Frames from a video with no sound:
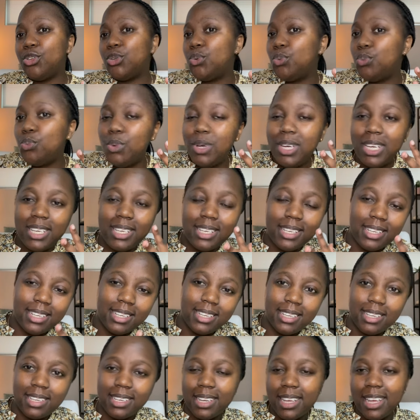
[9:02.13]

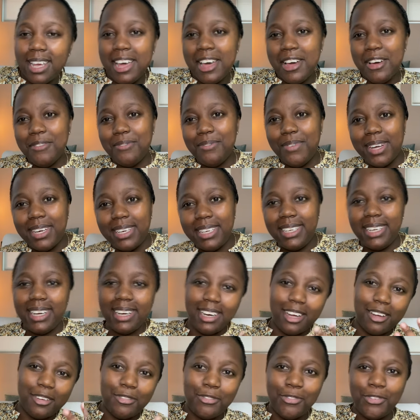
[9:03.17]
sweet
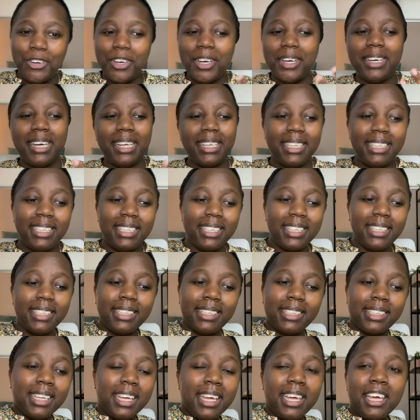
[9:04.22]
vanilla
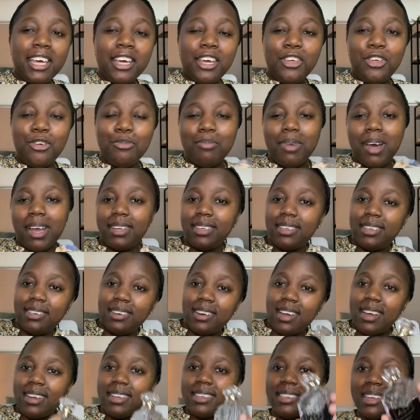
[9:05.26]
fragrances, you might
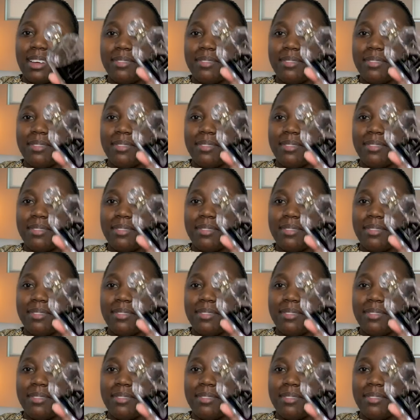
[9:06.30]
try